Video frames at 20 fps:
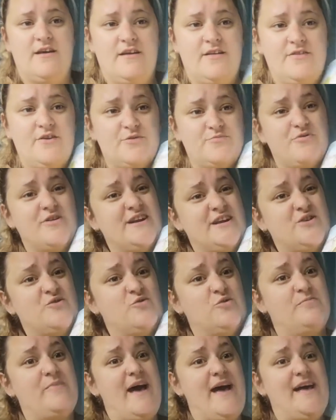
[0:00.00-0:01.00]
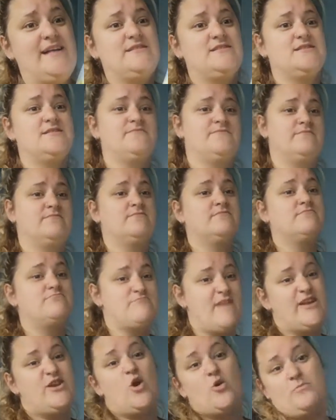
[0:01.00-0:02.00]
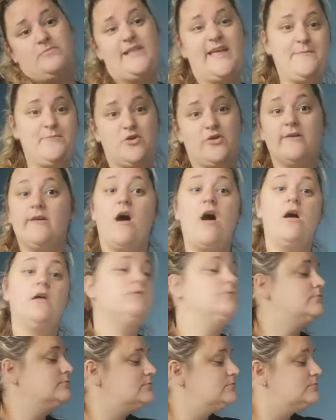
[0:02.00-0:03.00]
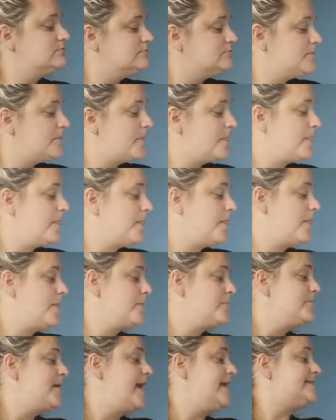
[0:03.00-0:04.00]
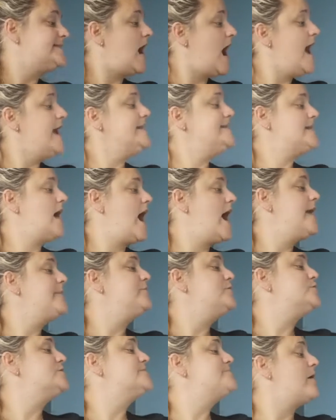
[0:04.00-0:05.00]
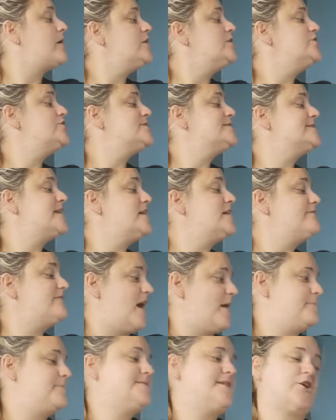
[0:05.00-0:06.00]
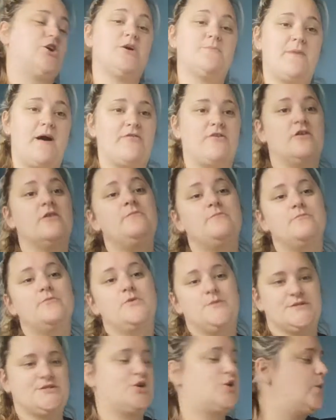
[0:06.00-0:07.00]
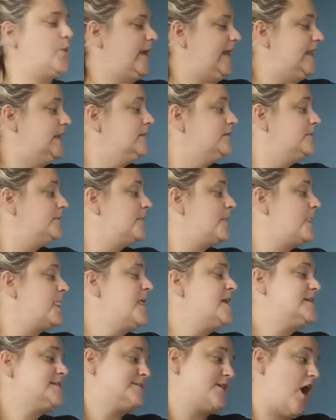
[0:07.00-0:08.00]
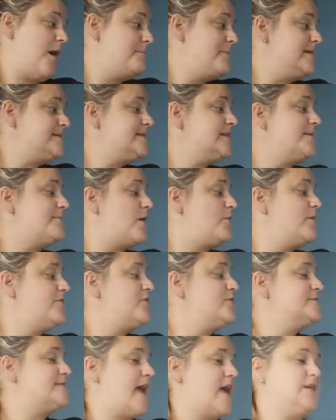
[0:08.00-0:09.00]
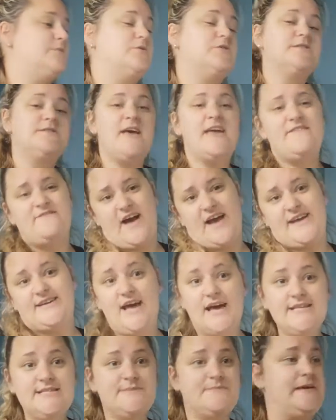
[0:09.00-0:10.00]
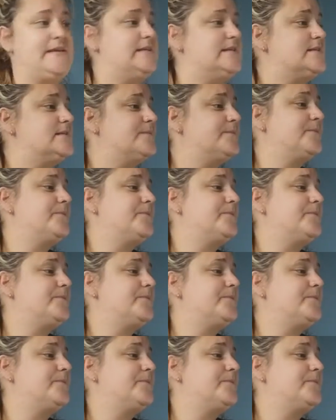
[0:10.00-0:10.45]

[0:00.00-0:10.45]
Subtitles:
They're pretty cool pets. I don't blame her at all. "It's high time you smartened yourself up," said her mother, who was a queen. "Stop messing about with those animals and find a husband."